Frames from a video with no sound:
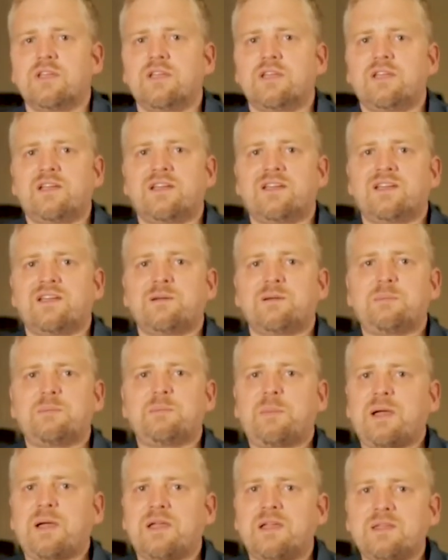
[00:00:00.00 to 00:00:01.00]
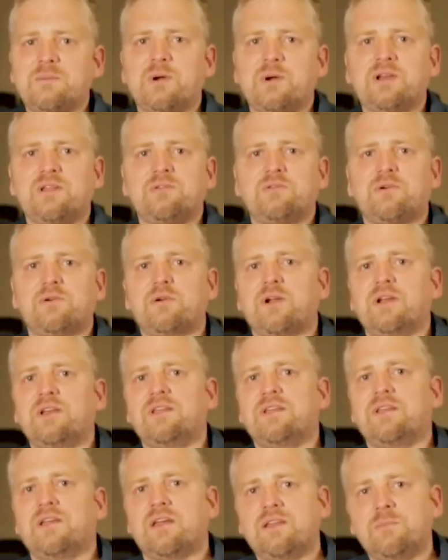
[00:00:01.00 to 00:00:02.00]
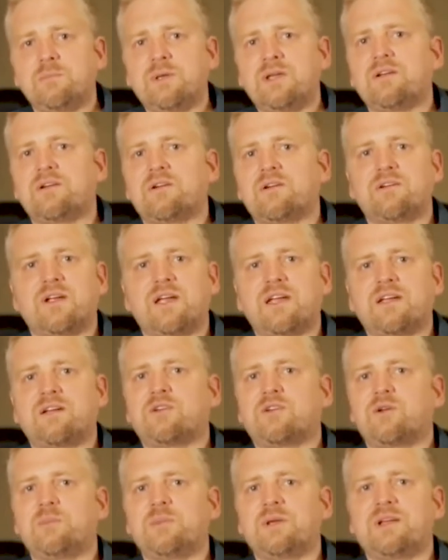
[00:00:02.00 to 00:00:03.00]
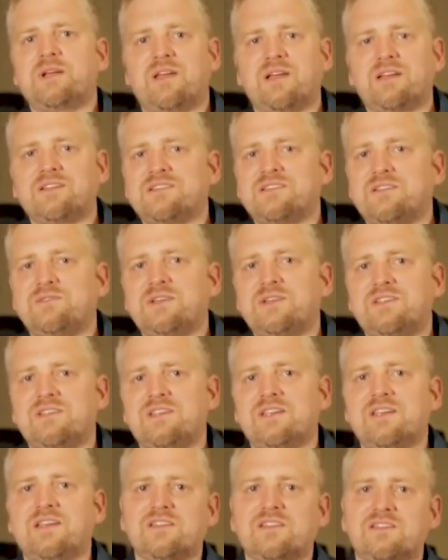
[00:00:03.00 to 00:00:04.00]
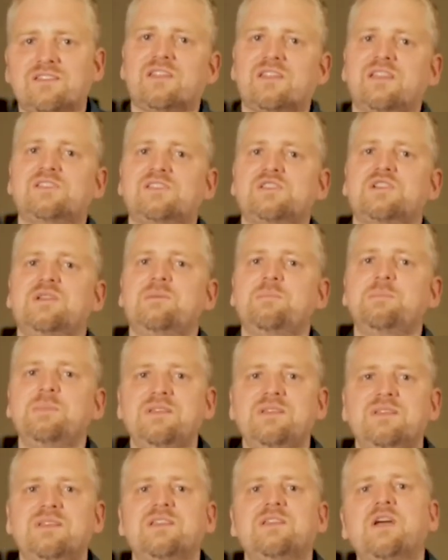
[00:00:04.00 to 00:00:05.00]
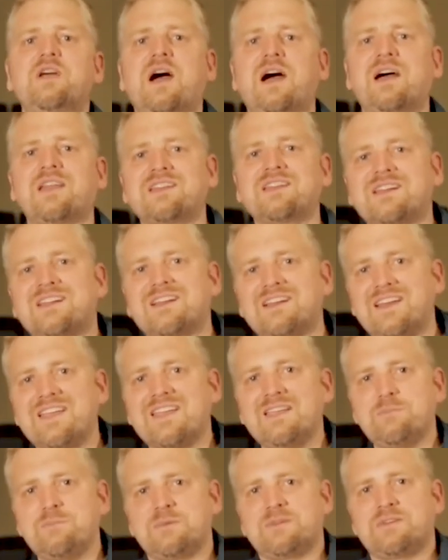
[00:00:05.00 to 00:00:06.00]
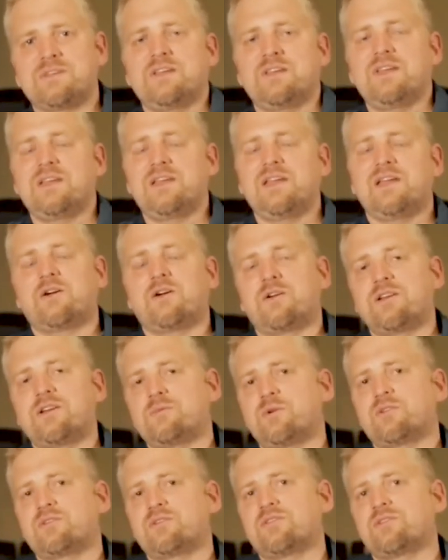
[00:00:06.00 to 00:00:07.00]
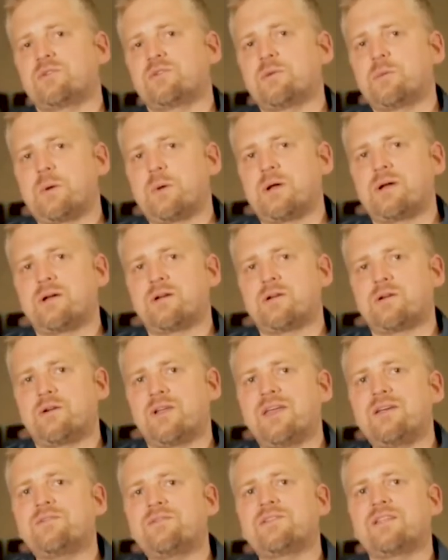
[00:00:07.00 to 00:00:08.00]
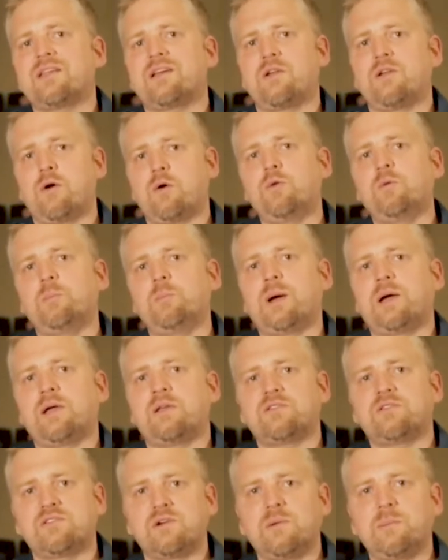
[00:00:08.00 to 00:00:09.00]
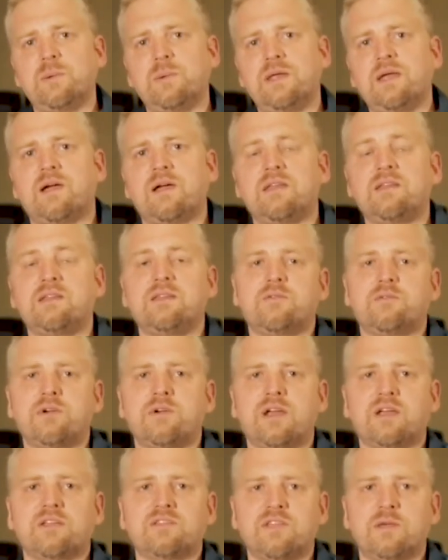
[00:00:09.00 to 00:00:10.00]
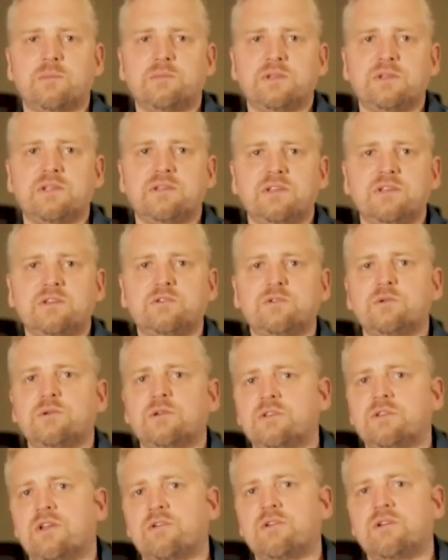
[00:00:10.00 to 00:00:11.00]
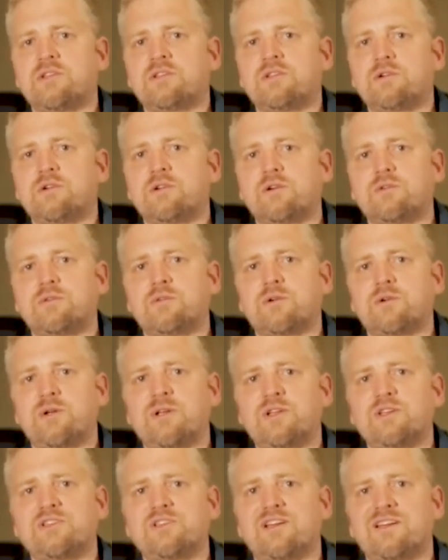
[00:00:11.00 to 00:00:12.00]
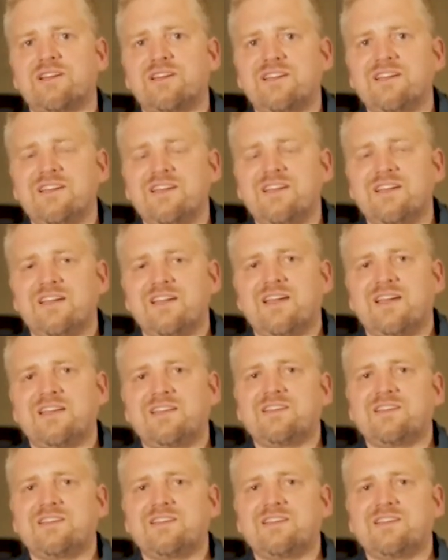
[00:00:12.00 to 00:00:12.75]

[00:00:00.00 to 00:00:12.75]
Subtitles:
by anybody for any bigger economical activity. It has actually been unclaimed, or it was left alone by Serbia and never accepted into the territory of Croatia. And